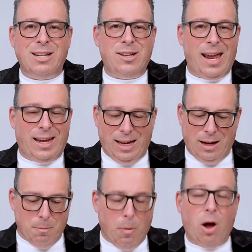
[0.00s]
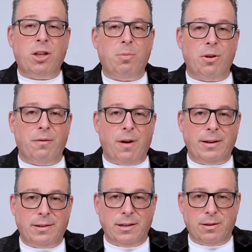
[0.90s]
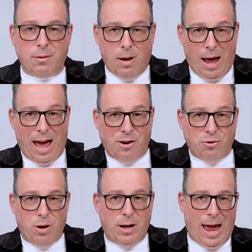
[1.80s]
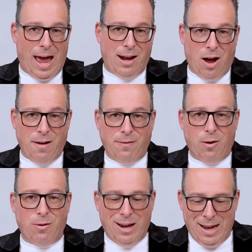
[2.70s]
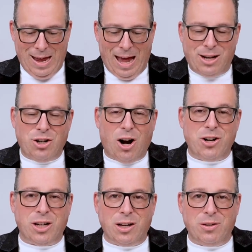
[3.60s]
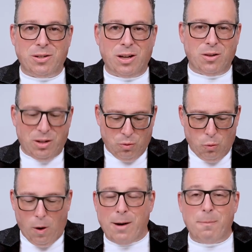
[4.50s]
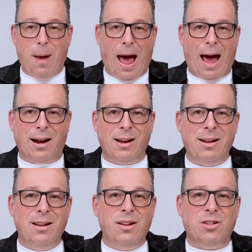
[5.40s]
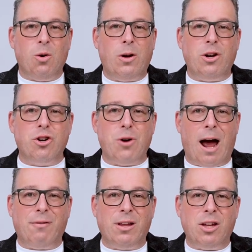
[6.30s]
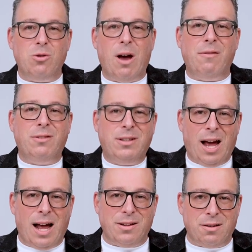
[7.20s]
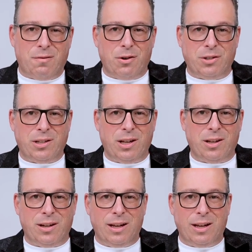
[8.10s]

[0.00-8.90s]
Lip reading: taking multiple devices, Android and iPhone, and charging it using this one pad. So when you're traveling, you have tons of versatility.